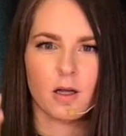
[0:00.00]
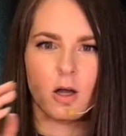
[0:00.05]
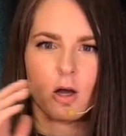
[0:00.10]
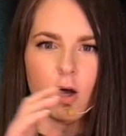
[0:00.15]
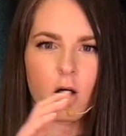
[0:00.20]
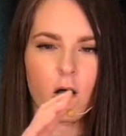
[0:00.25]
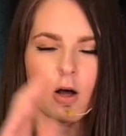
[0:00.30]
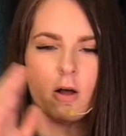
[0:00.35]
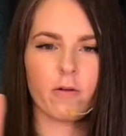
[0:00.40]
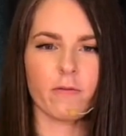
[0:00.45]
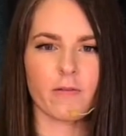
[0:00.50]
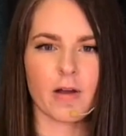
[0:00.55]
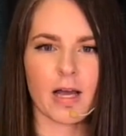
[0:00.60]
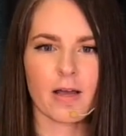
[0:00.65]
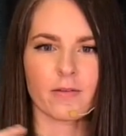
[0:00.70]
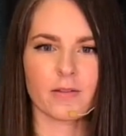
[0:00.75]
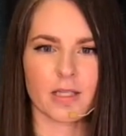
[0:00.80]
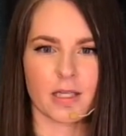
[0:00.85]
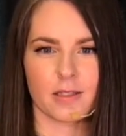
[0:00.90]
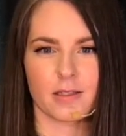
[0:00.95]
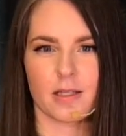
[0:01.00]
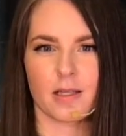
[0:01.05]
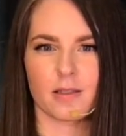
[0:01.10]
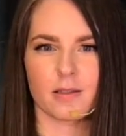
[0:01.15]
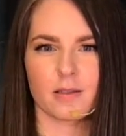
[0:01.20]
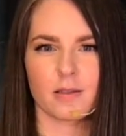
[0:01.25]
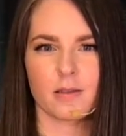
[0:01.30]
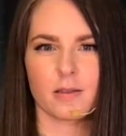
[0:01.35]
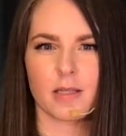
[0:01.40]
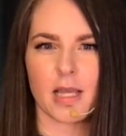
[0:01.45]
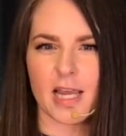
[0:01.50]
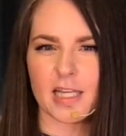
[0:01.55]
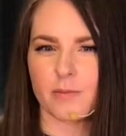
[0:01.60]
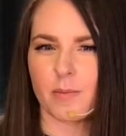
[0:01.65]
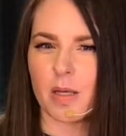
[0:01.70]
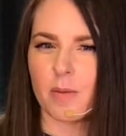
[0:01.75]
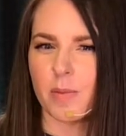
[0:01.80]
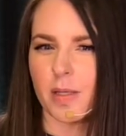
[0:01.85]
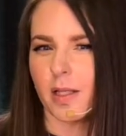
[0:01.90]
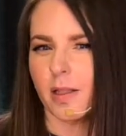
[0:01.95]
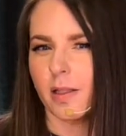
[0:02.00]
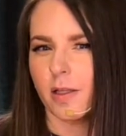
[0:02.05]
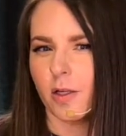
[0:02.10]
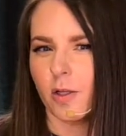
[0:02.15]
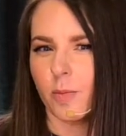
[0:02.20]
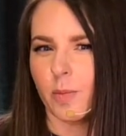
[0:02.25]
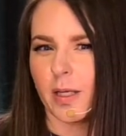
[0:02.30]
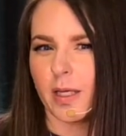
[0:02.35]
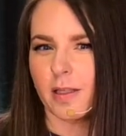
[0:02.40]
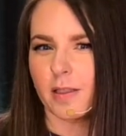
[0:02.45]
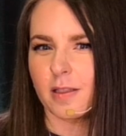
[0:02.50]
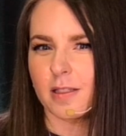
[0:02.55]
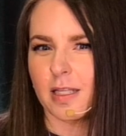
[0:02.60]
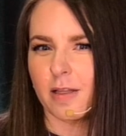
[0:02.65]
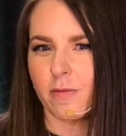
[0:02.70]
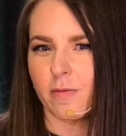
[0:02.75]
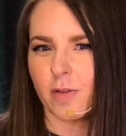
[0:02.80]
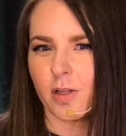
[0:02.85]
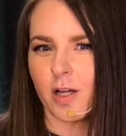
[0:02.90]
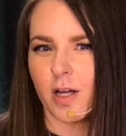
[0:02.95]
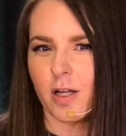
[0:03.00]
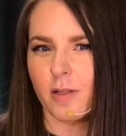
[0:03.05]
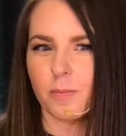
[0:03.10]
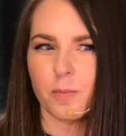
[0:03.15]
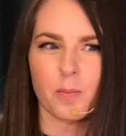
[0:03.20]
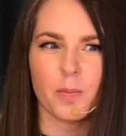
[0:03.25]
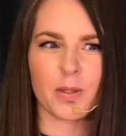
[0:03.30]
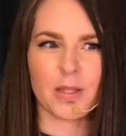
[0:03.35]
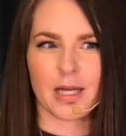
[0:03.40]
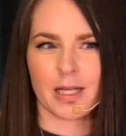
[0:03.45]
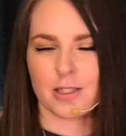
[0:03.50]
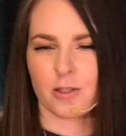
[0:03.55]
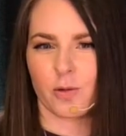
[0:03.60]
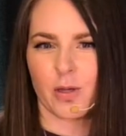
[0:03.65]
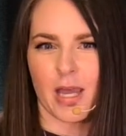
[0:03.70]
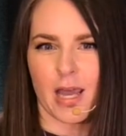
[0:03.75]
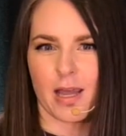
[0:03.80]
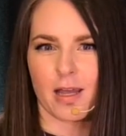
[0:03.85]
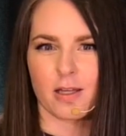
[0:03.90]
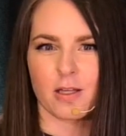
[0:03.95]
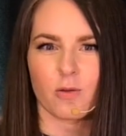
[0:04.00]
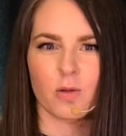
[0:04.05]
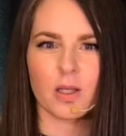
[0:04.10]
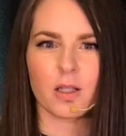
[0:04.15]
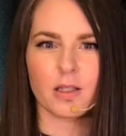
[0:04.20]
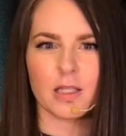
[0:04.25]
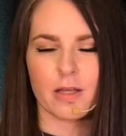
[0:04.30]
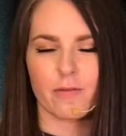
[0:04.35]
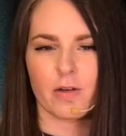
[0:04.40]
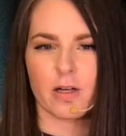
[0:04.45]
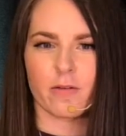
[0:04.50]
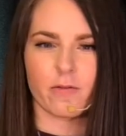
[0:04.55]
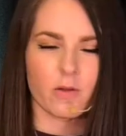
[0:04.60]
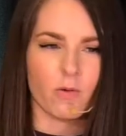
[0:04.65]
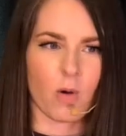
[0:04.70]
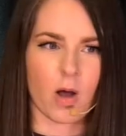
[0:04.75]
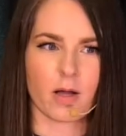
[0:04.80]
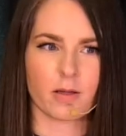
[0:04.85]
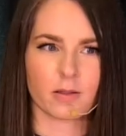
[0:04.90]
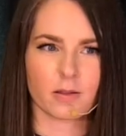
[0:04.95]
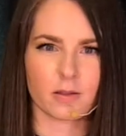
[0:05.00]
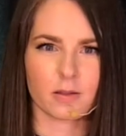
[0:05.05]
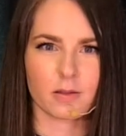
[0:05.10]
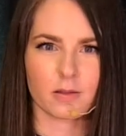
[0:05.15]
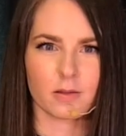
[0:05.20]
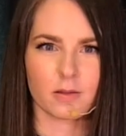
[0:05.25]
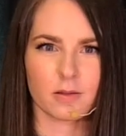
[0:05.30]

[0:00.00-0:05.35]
All 5 senses. Taste may be a little bit difficult, but that's okay. You can leave it if you want.